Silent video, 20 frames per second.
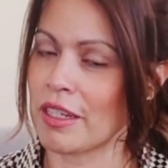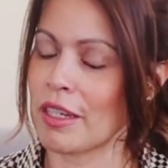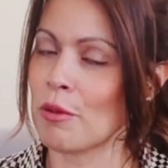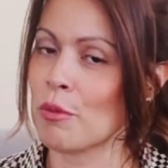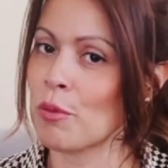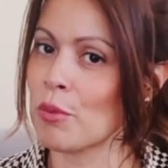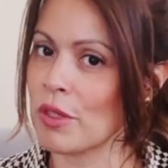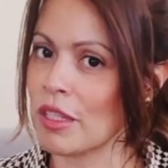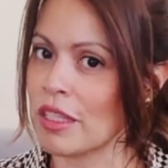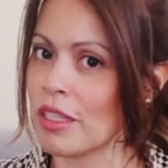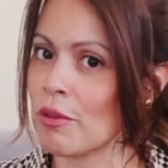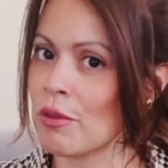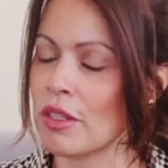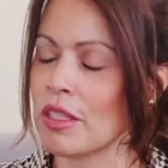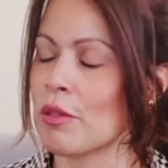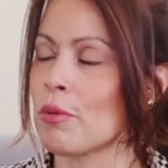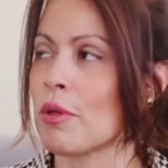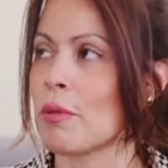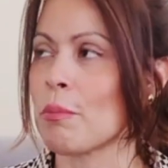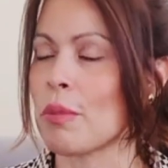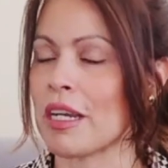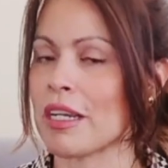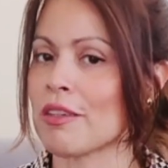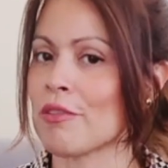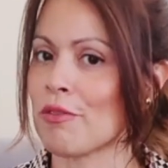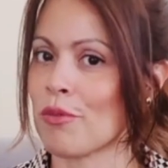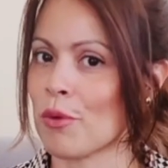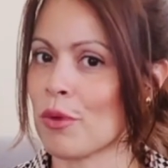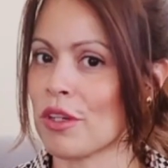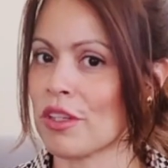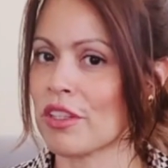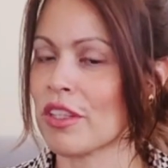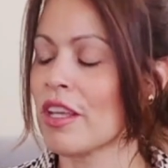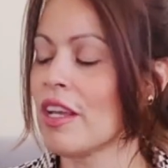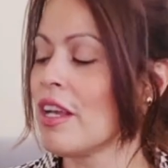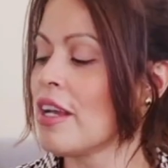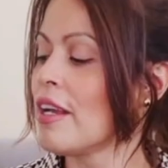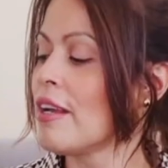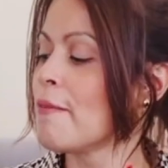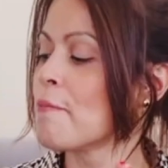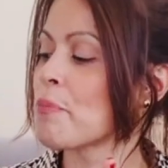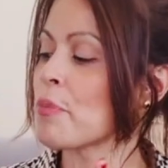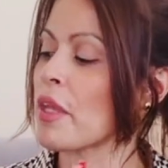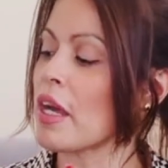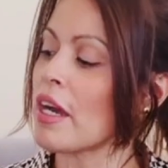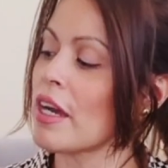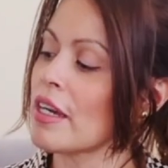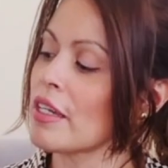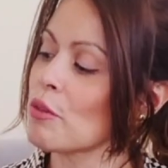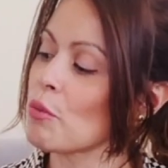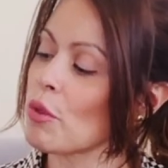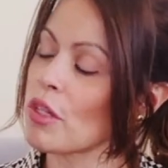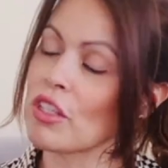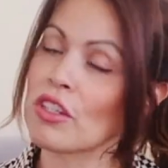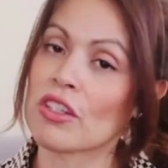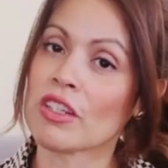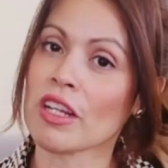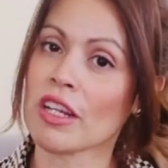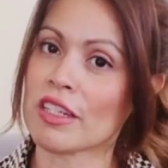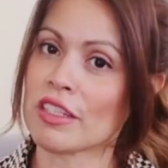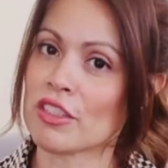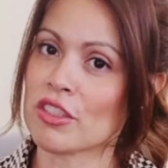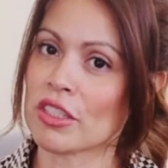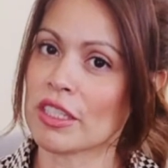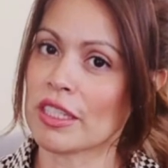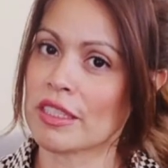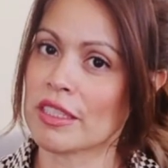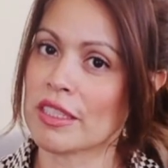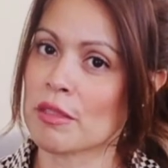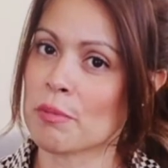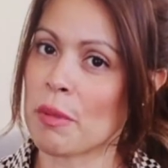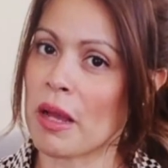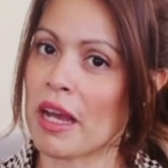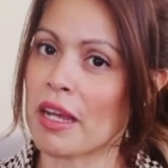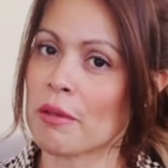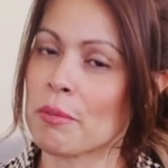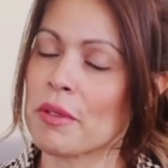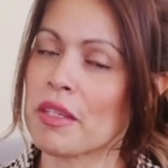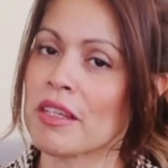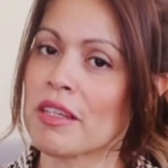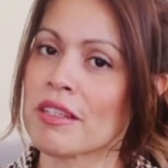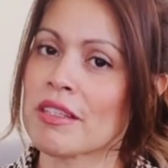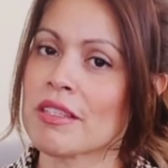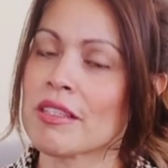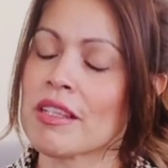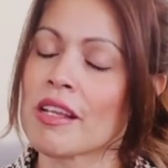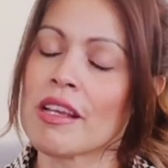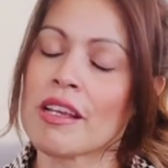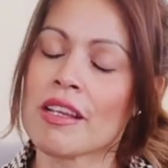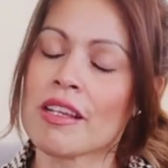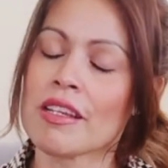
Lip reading: I really went back and forth on whether or not I should get this bag because,